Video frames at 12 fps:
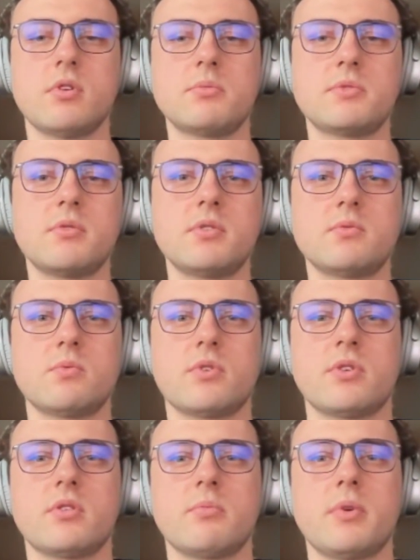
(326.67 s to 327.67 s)
series
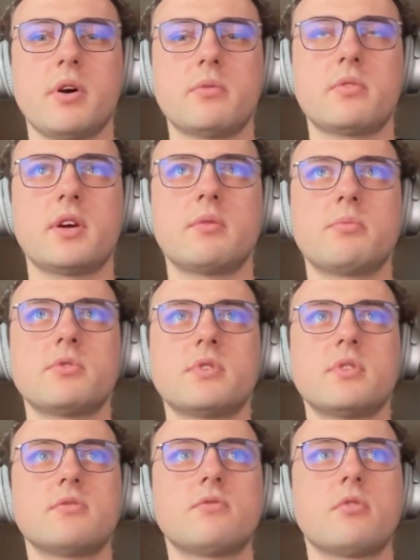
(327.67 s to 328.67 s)
were about
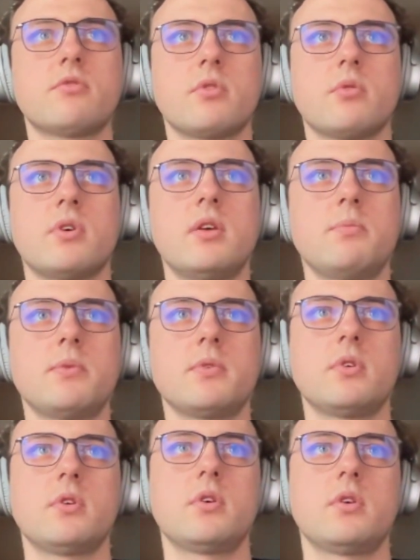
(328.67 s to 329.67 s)
9% of overall heap.
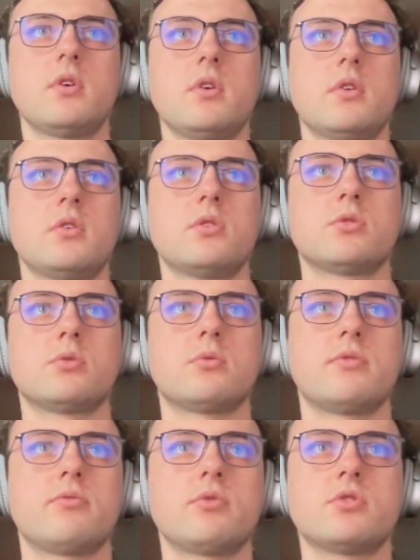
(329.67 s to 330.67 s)
So
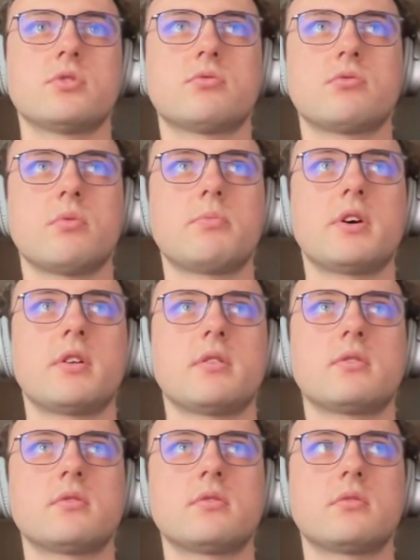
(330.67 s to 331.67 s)
if we just drop that,
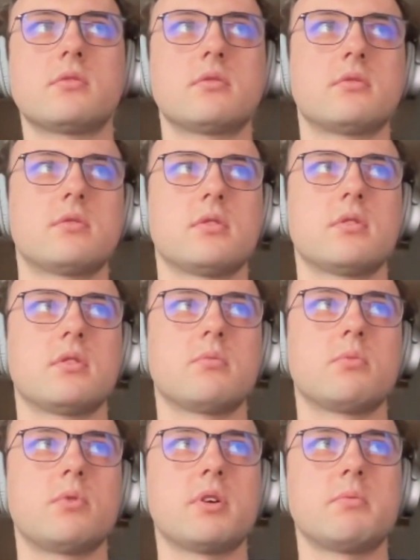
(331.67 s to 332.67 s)

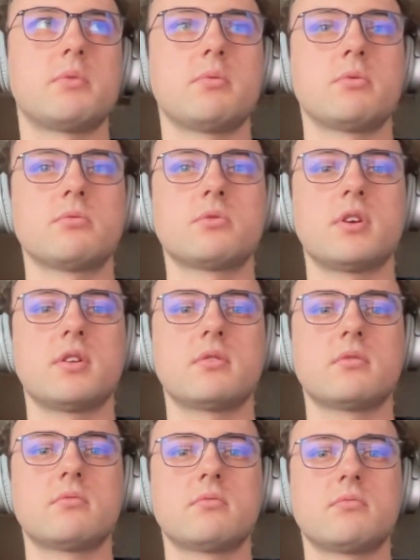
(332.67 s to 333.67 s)
we might be able to get
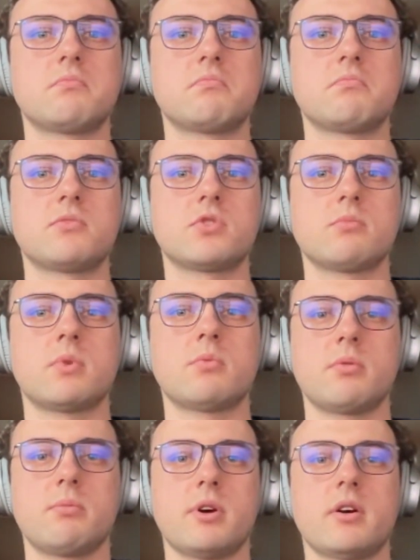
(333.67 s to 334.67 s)
some
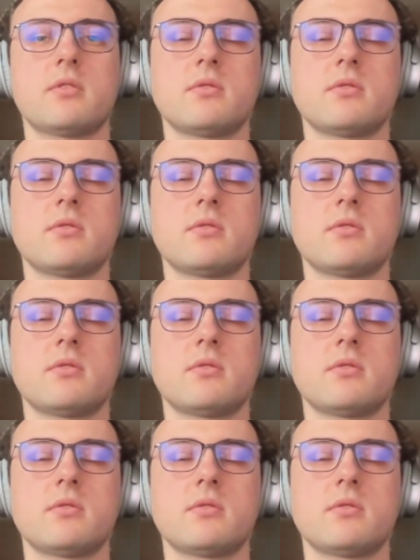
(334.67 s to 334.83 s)
memory back.